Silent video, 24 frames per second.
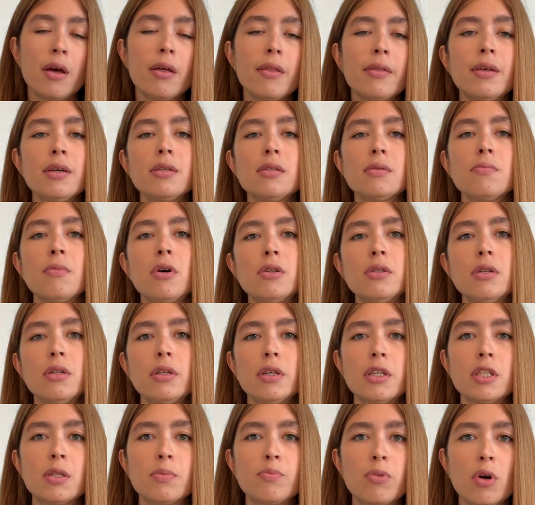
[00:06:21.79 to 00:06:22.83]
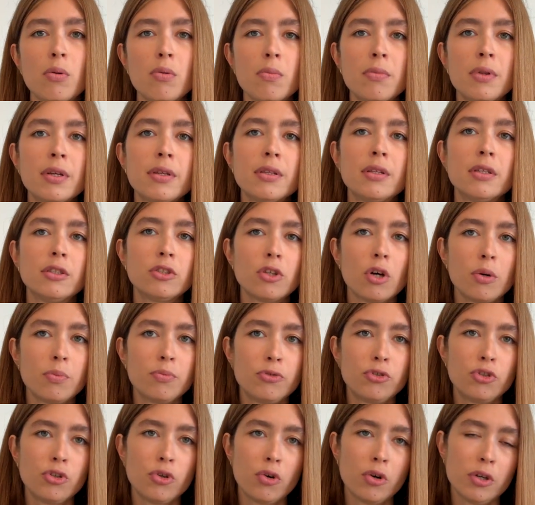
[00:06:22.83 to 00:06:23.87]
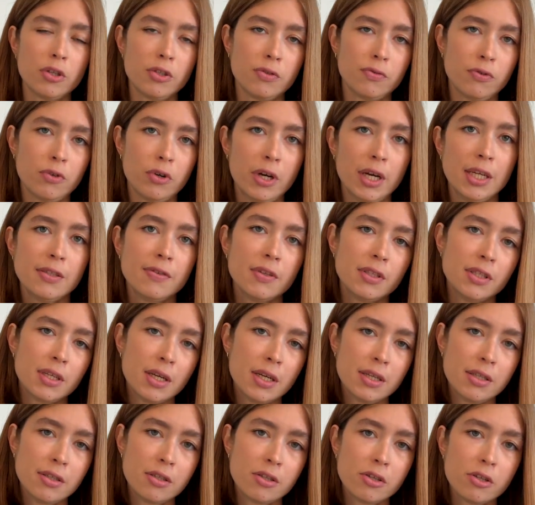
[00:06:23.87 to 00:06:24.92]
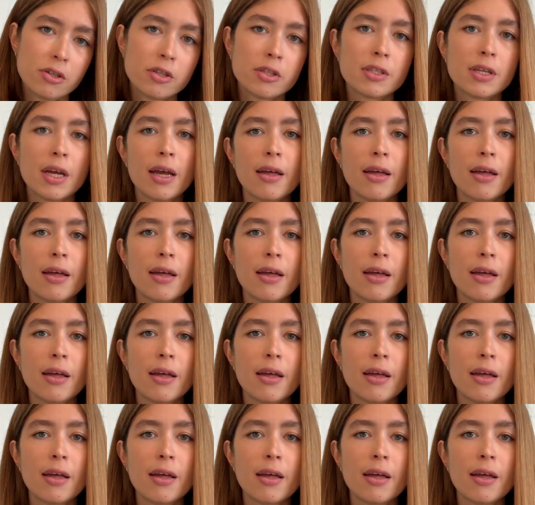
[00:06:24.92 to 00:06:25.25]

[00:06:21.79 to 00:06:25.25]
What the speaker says: This model is probably the top choice for advertisers